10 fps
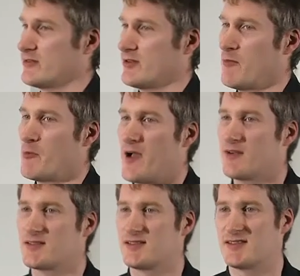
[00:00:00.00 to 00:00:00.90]
as I'm
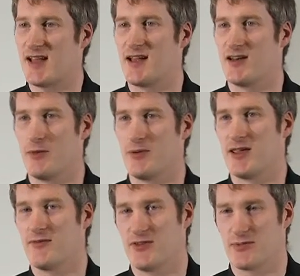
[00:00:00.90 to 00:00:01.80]
about to stand up and
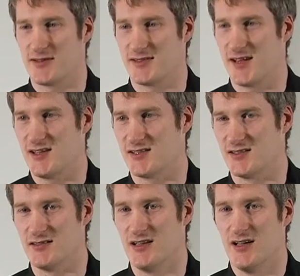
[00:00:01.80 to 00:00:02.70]
give this
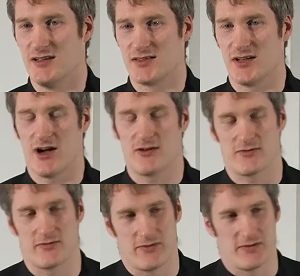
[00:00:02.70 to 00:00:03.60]
presentation to
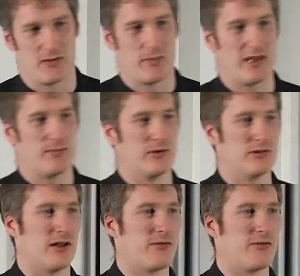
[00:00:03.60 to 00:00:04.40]
150 people.